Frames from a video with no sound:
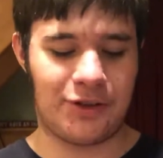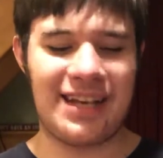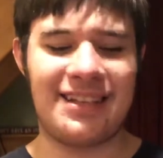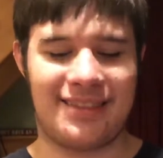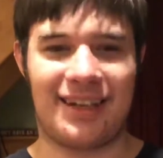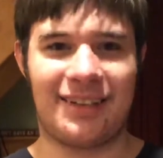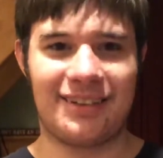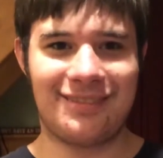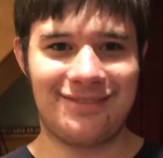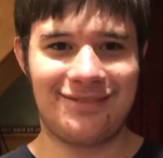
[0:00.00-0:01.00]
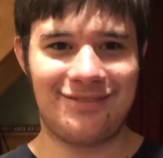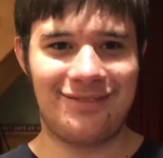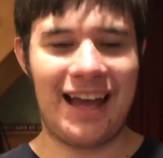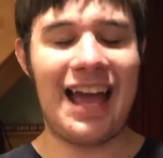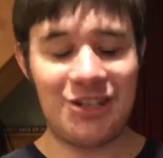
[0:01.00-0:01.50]
anything.
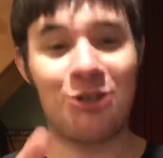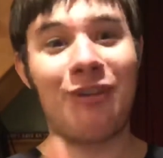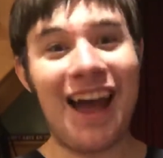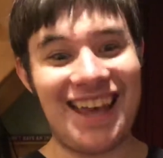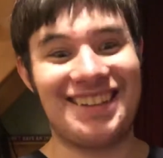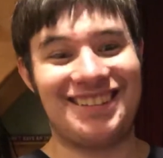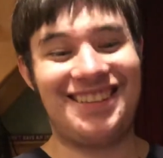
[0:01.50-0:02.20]
And you're right.